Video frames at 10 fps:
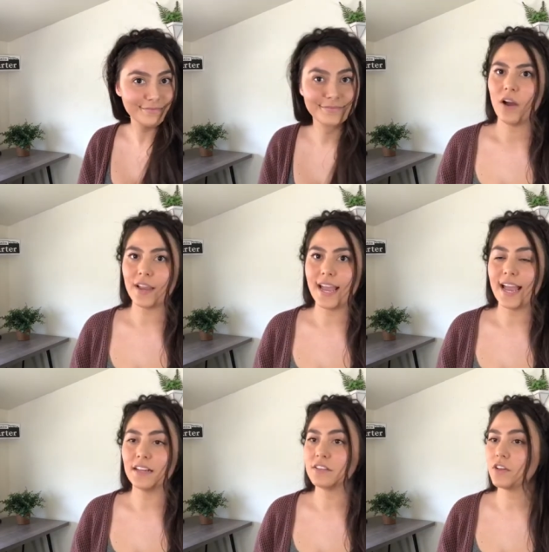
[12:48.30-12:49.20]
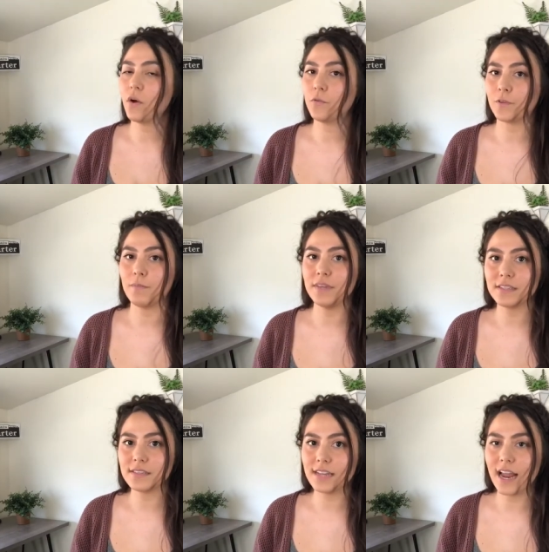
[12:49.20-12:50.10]
Okay, and so from this
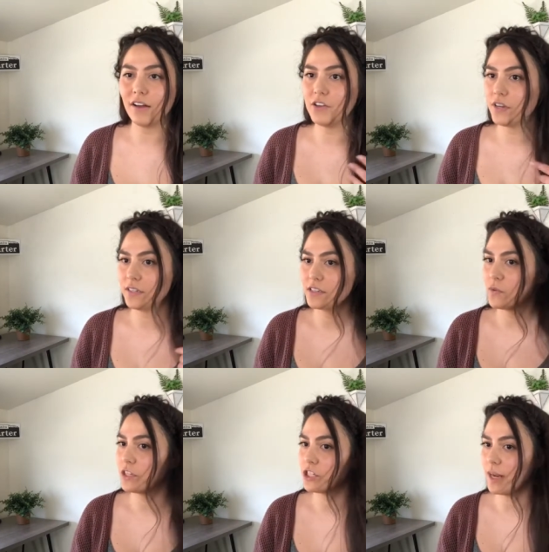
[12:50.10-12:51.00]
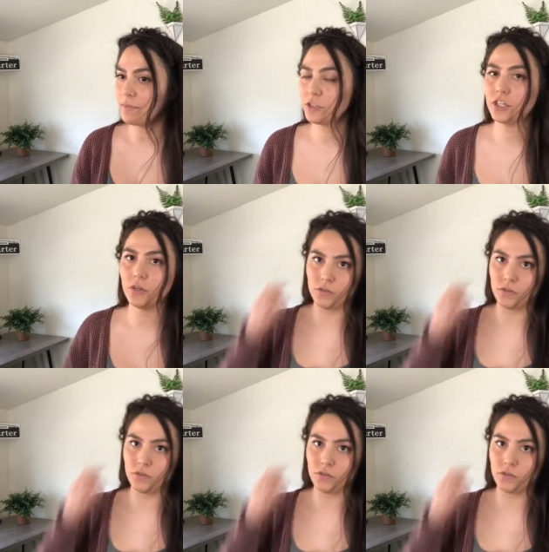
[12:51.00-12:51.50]
style, you can switch it up too.